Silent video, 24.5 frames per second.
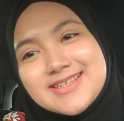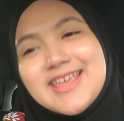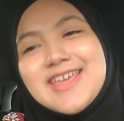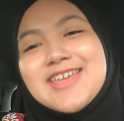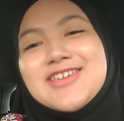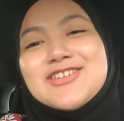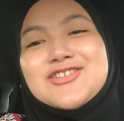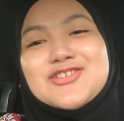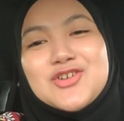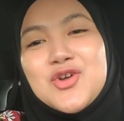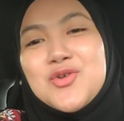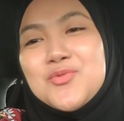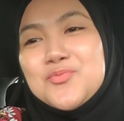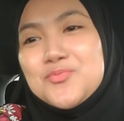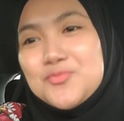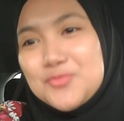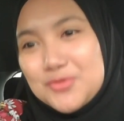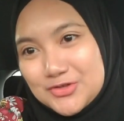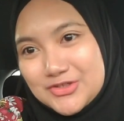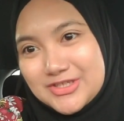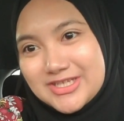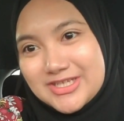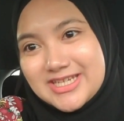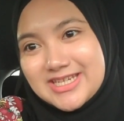edge
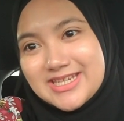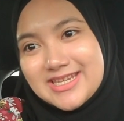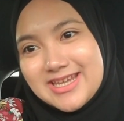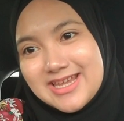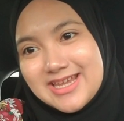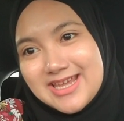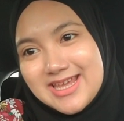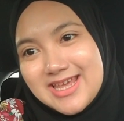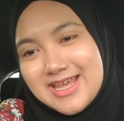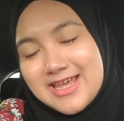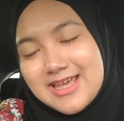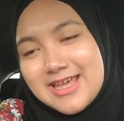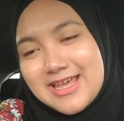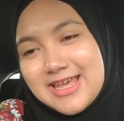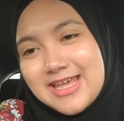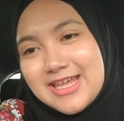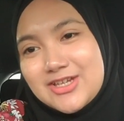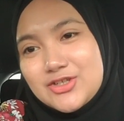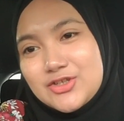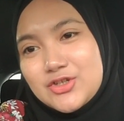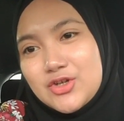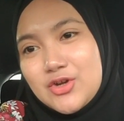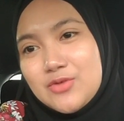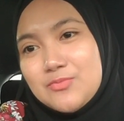computing?
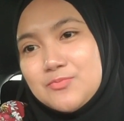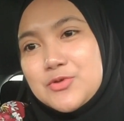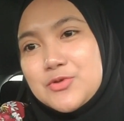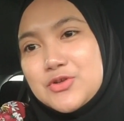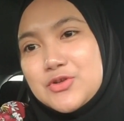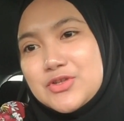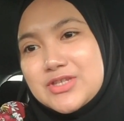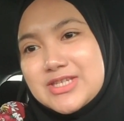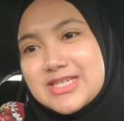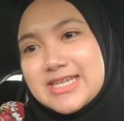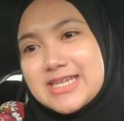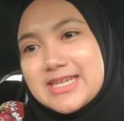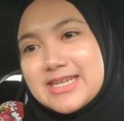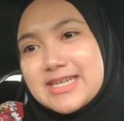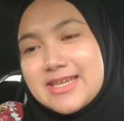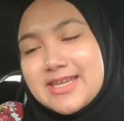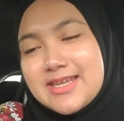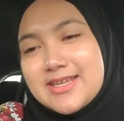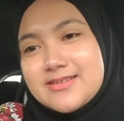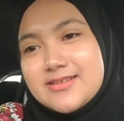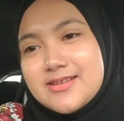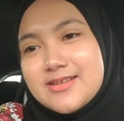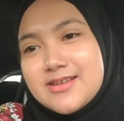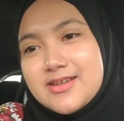Edge computing
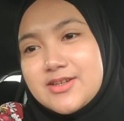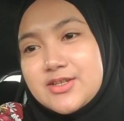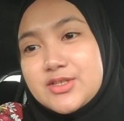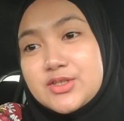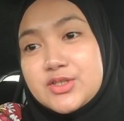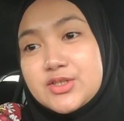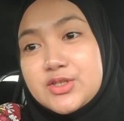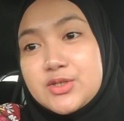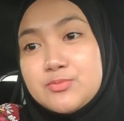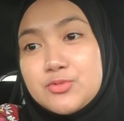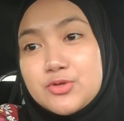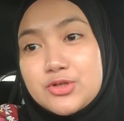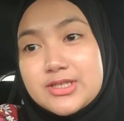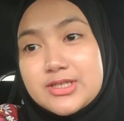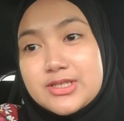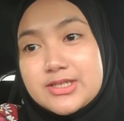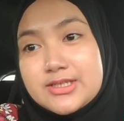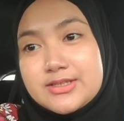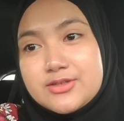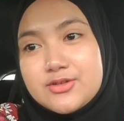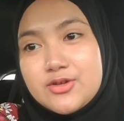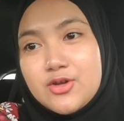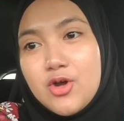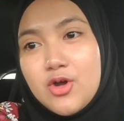is a distributed
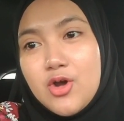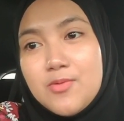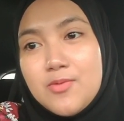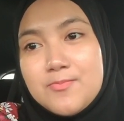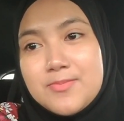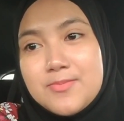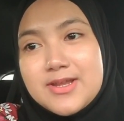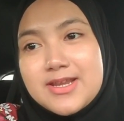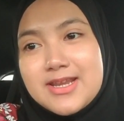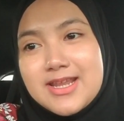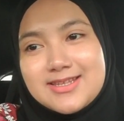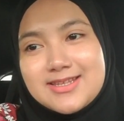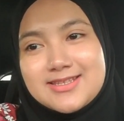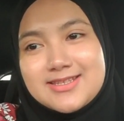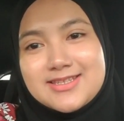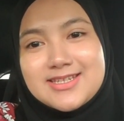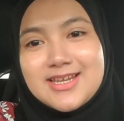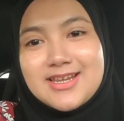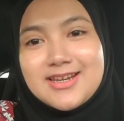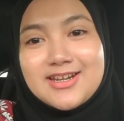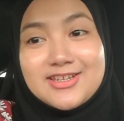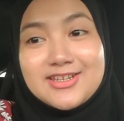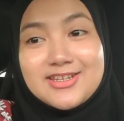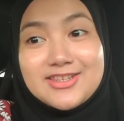open I T
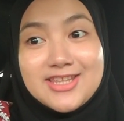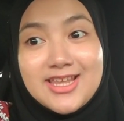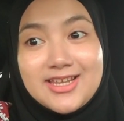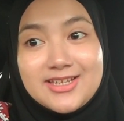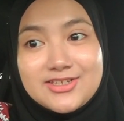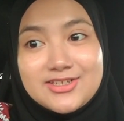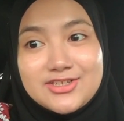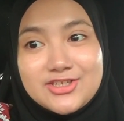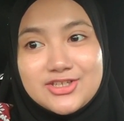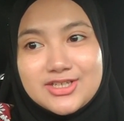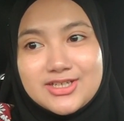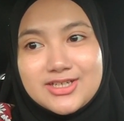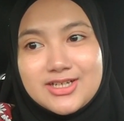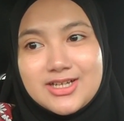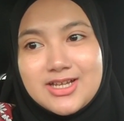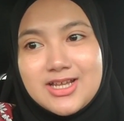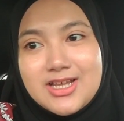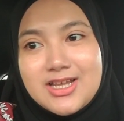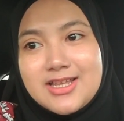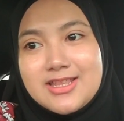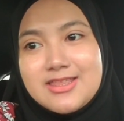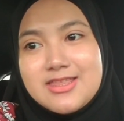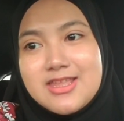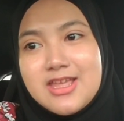architecture
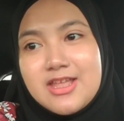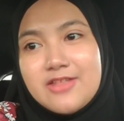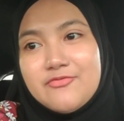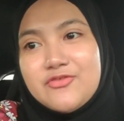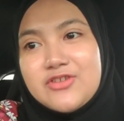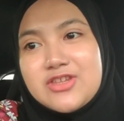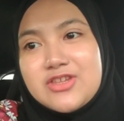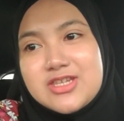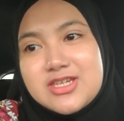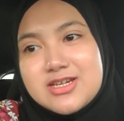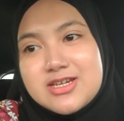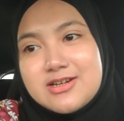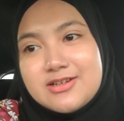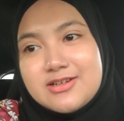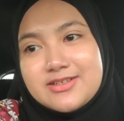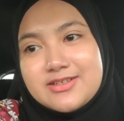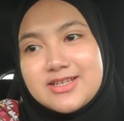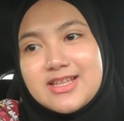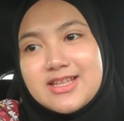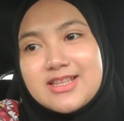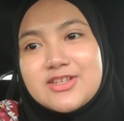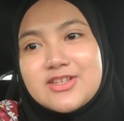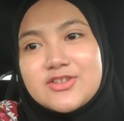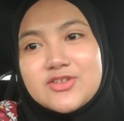that features
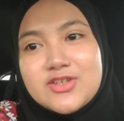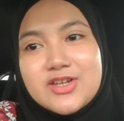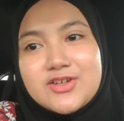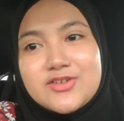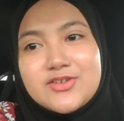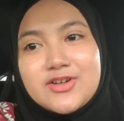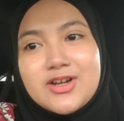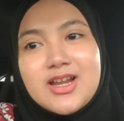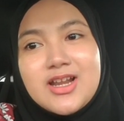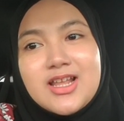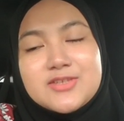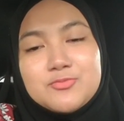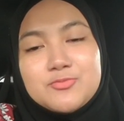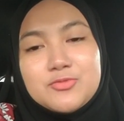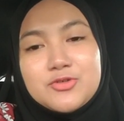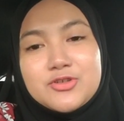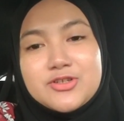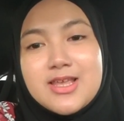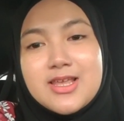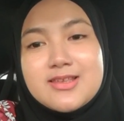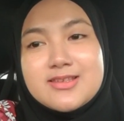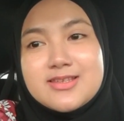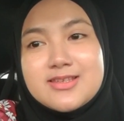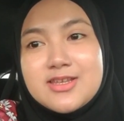decentralized
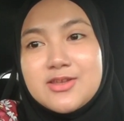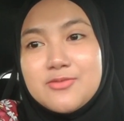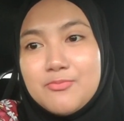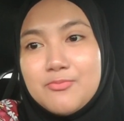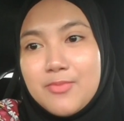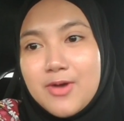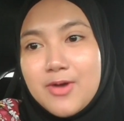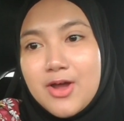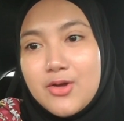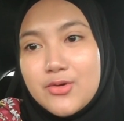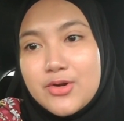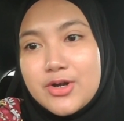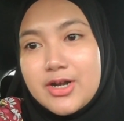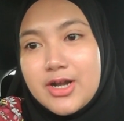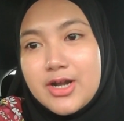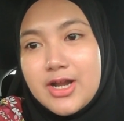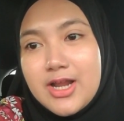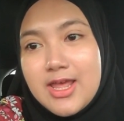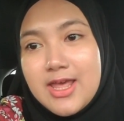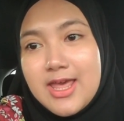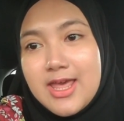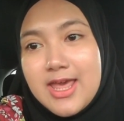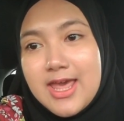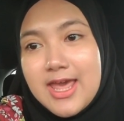processing power,
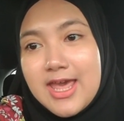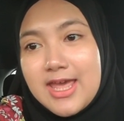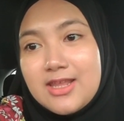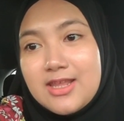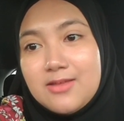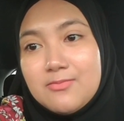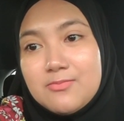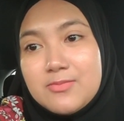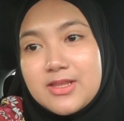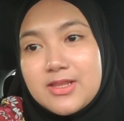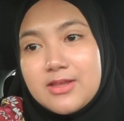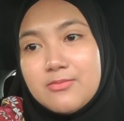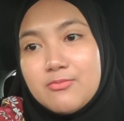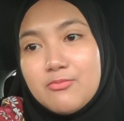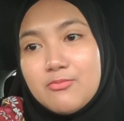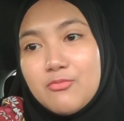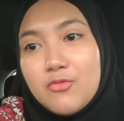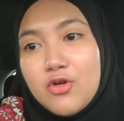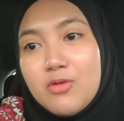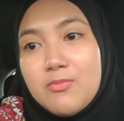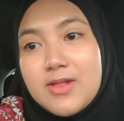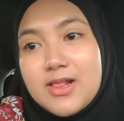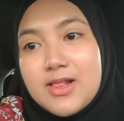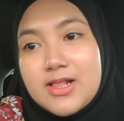enabling
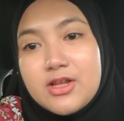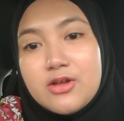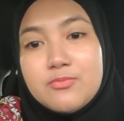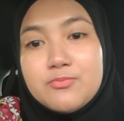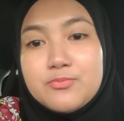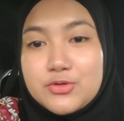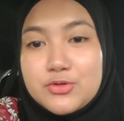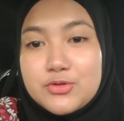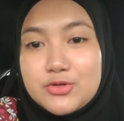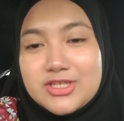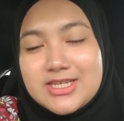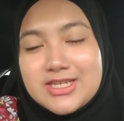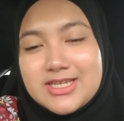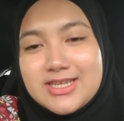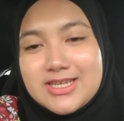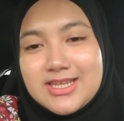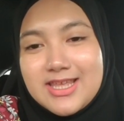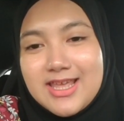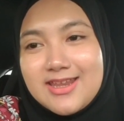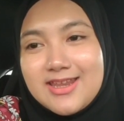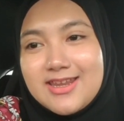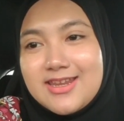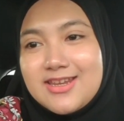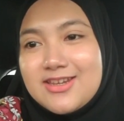mobile computing
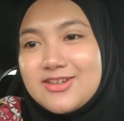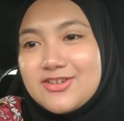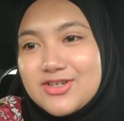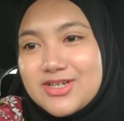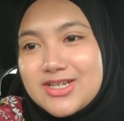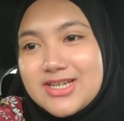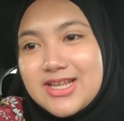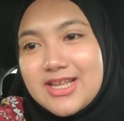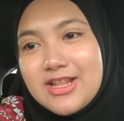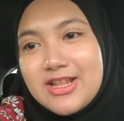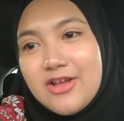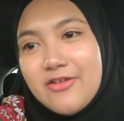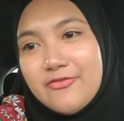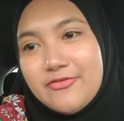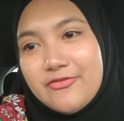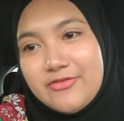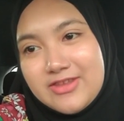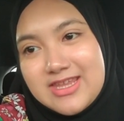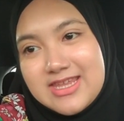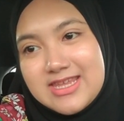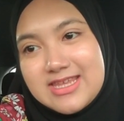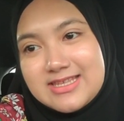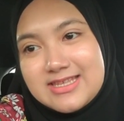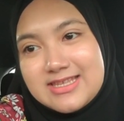and Internet of
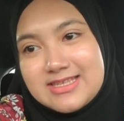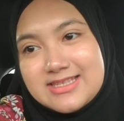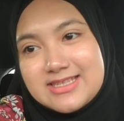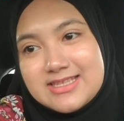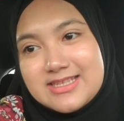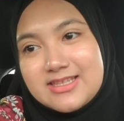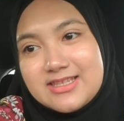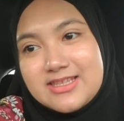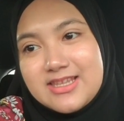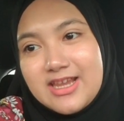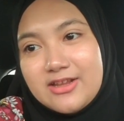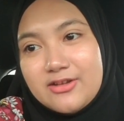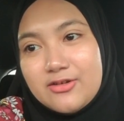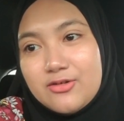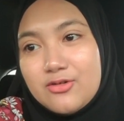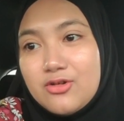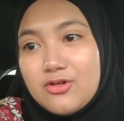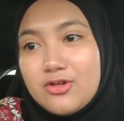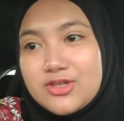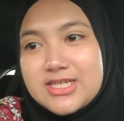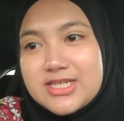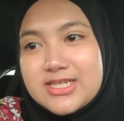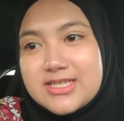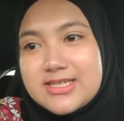Things
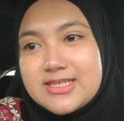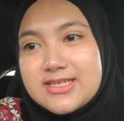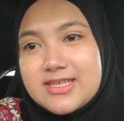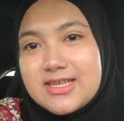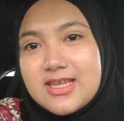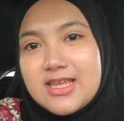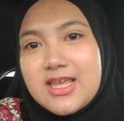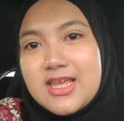technologies.